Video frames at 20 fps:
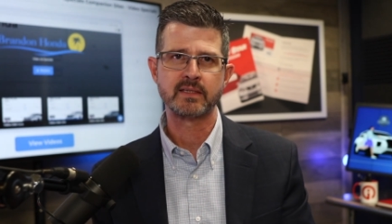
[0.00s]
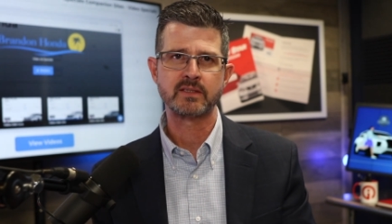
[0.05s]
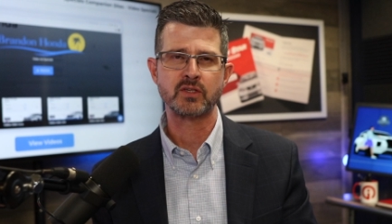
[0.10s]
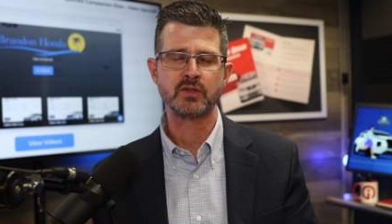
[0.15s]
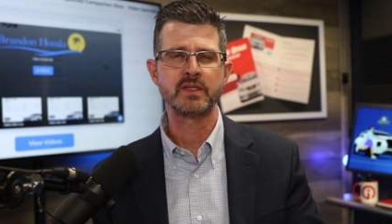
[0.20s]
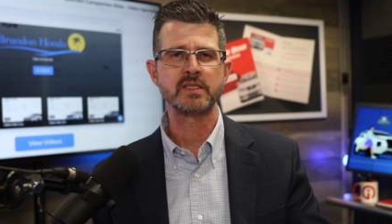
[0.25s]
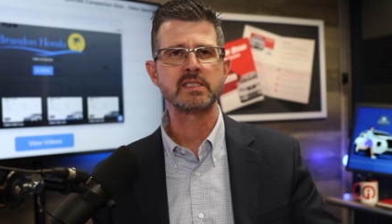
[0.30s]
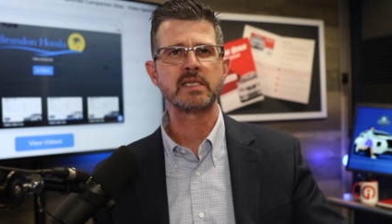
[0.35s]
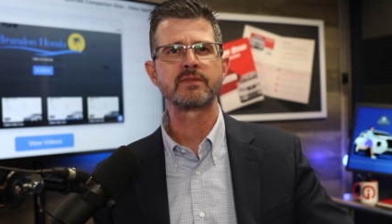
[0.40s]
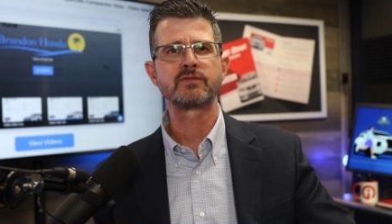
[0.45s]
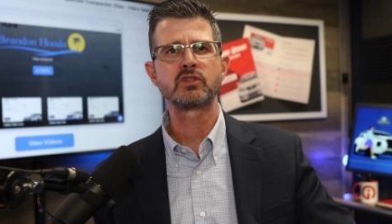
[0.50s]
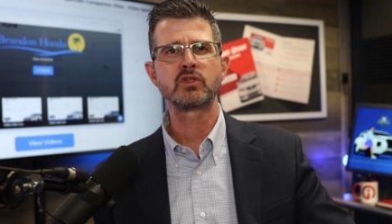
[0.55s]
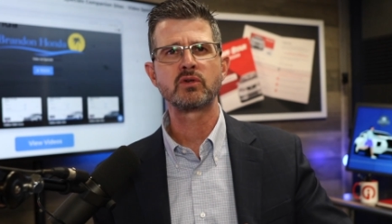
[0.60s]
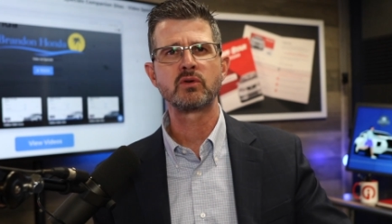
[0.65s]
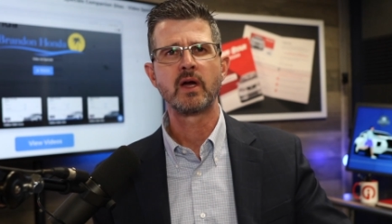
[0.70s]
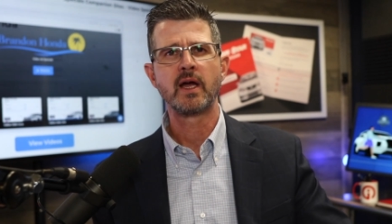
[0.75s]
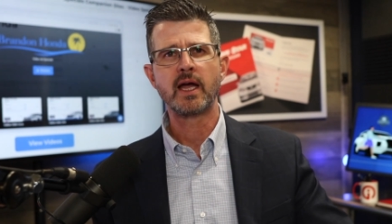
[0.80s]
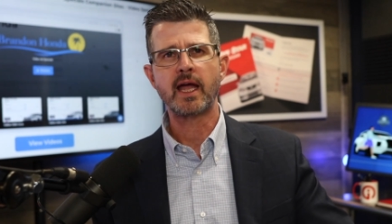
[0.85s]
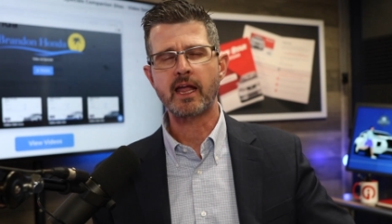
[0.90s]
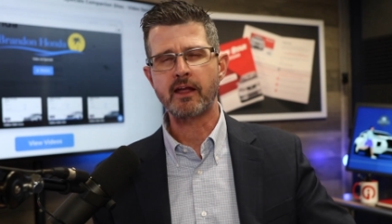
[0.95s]
So this gives
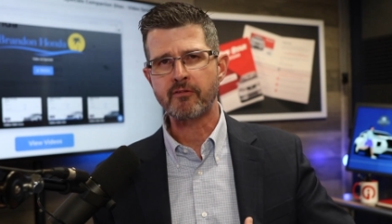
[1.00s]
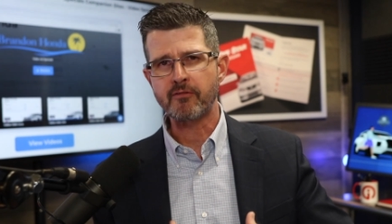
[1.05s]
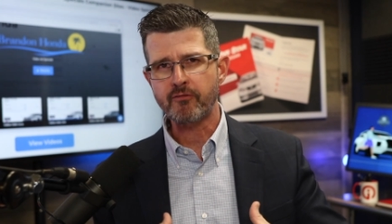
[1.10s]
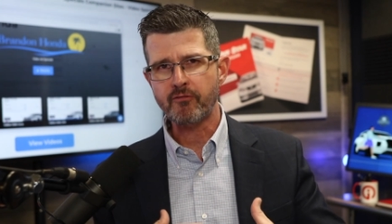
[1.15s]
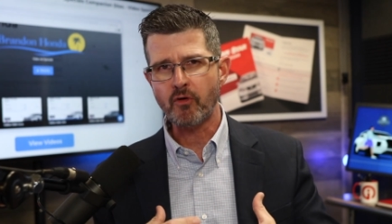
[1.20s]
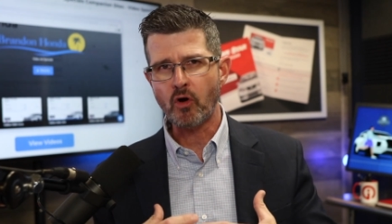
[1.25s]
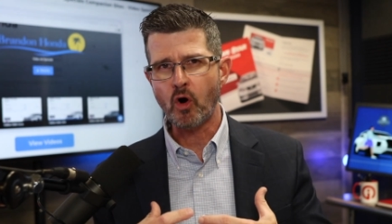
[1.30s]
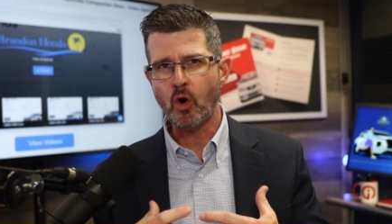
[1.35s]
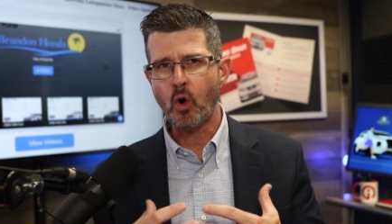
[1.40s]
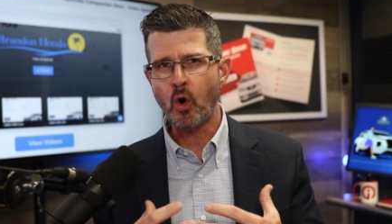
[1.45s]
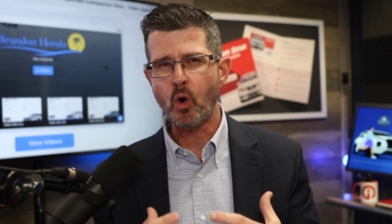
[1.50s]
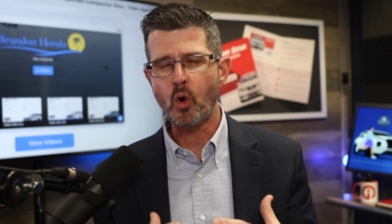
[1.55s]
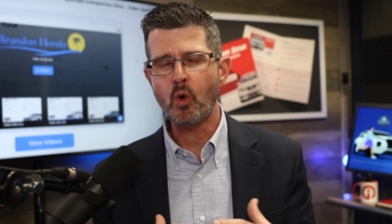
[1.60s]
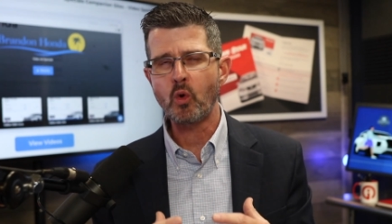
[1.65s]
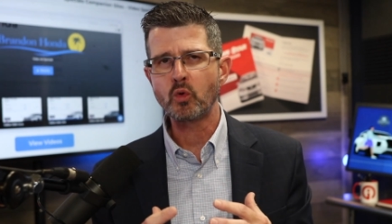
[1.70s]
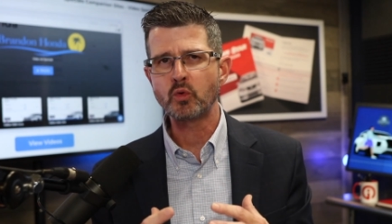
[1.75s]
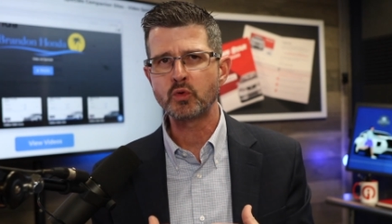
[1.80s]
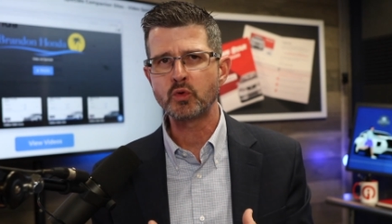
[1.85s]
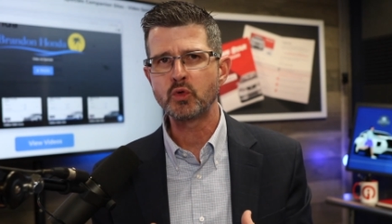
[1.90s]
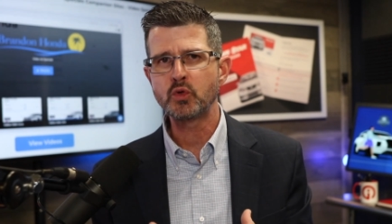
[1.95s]
you a
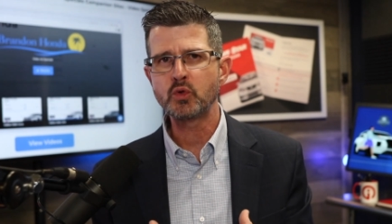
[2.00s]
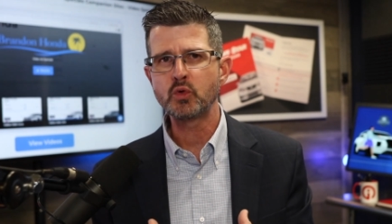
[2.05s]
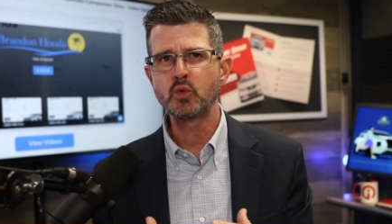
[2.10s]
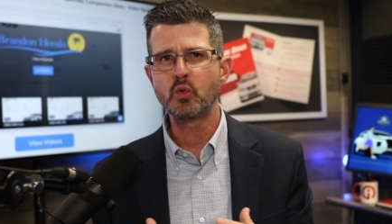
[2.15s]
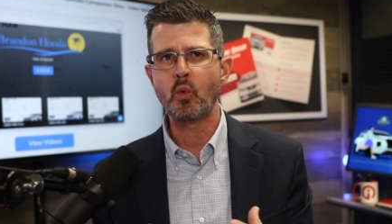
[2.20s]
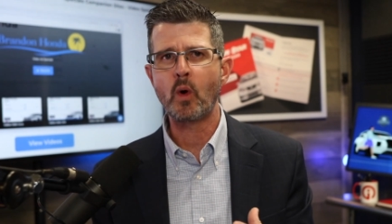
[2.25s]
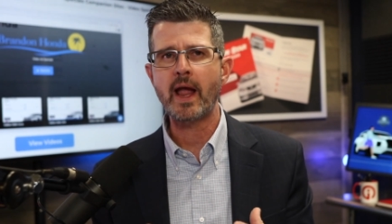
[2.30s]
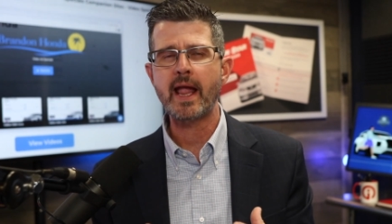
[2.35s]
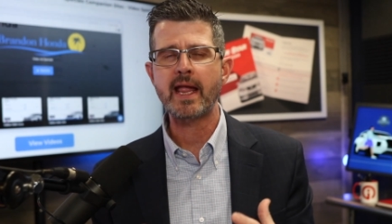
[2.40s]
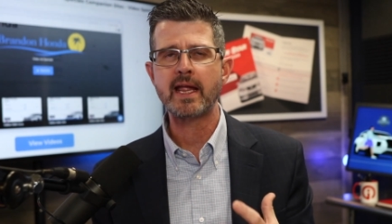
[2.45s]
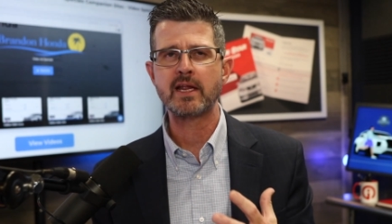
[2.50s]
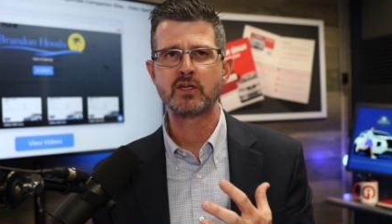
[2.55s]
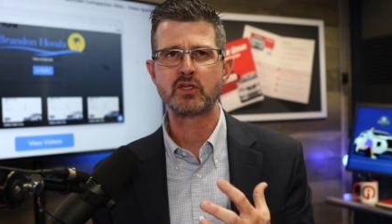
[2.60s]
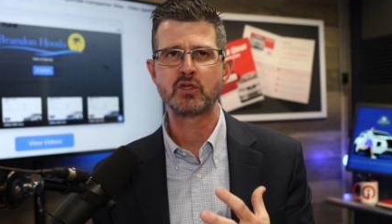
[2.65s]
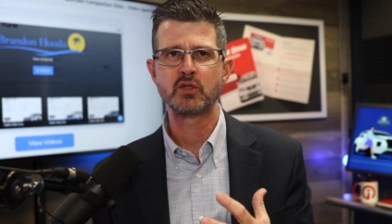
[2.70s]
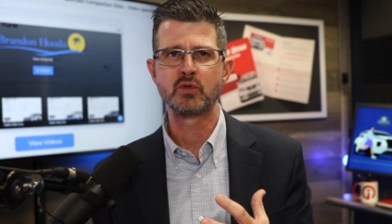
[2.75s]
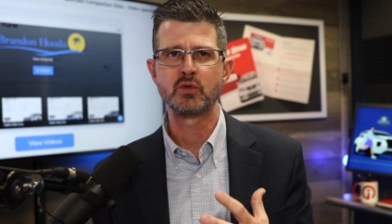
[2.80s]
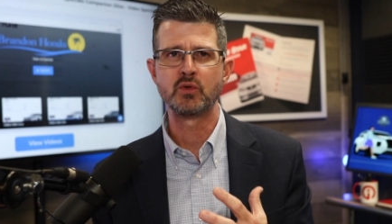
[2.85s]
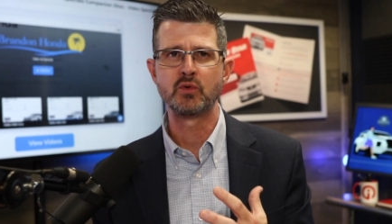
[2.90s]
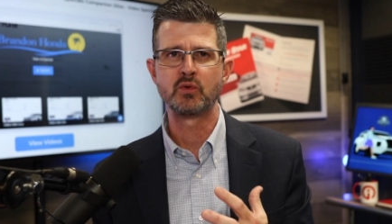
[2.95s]
whole new way
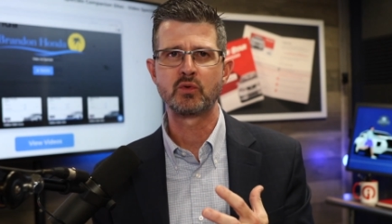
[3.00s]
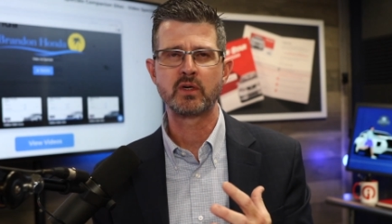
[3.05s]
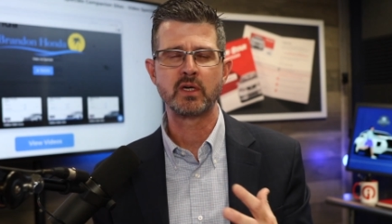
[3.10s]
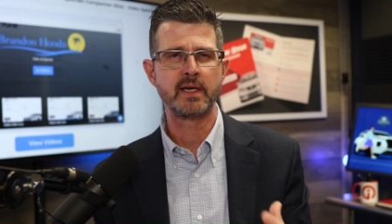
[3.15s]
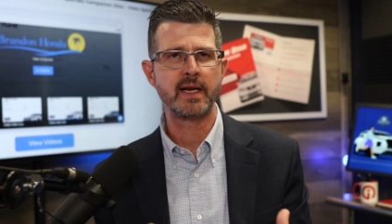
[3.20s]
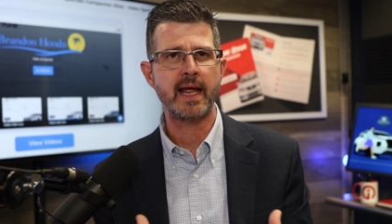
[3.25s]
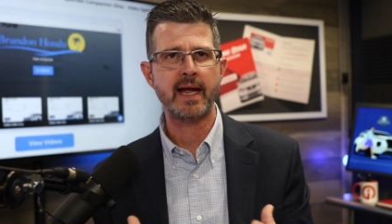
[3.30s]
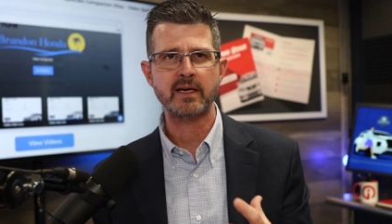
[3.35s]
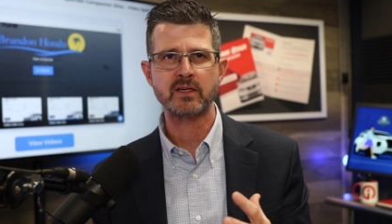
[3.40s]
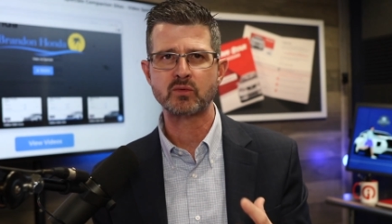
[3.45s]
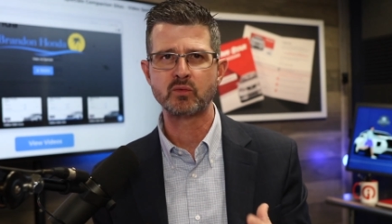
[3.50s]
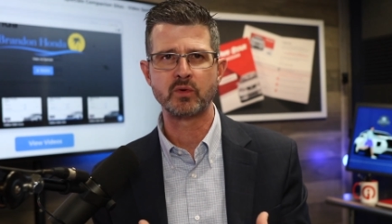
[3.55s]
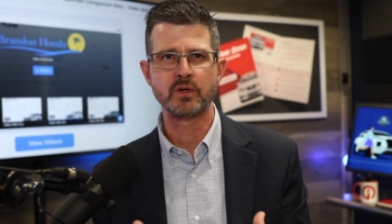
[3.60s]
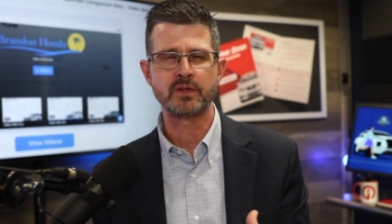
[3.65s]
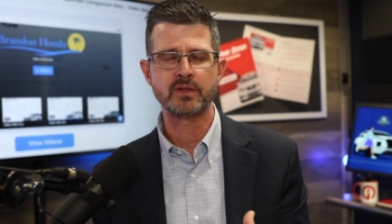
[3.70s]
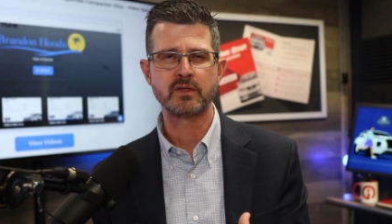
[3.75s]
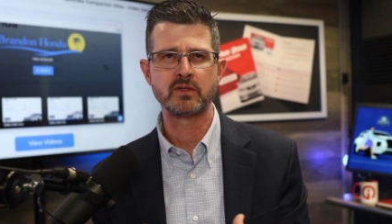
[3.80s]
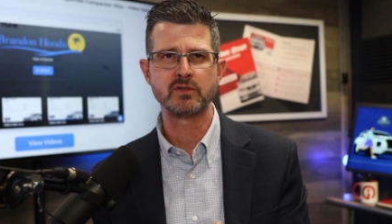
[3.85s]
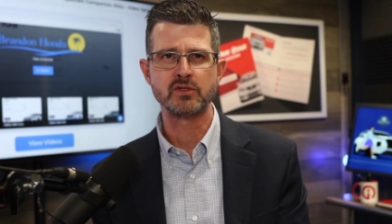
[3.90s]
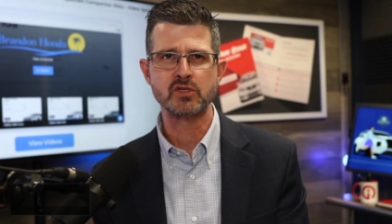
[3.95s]
to connect
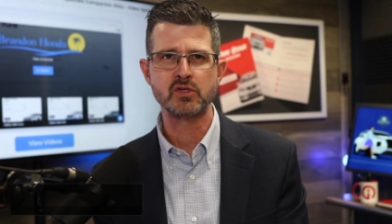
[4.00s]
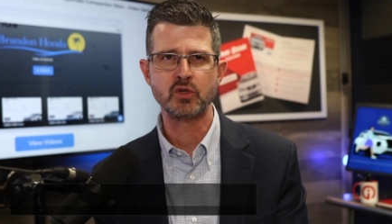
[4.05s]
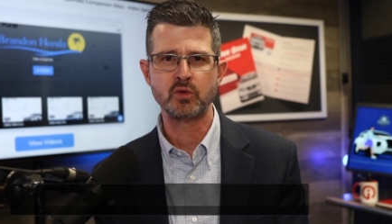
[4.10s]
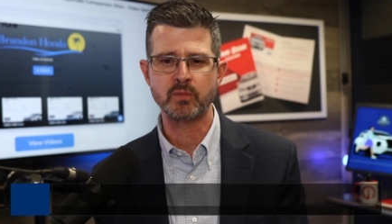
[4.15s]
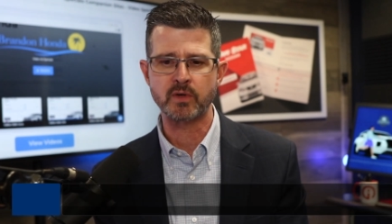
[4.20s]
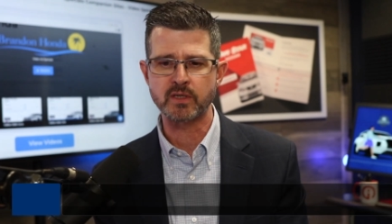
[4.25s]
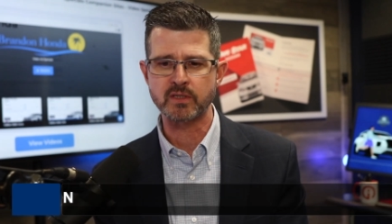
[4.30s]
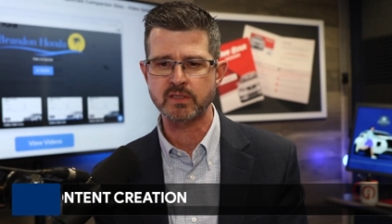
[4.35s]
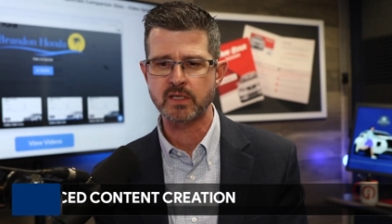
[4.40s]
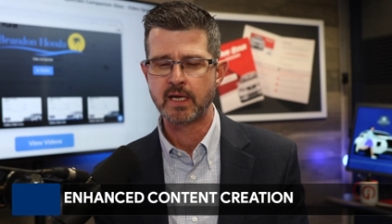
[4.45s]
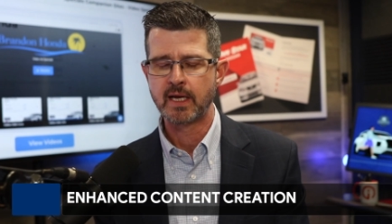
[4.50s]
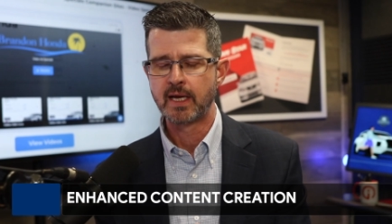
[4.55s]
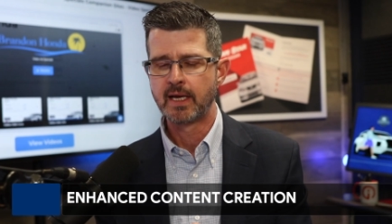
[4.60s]
with consumers.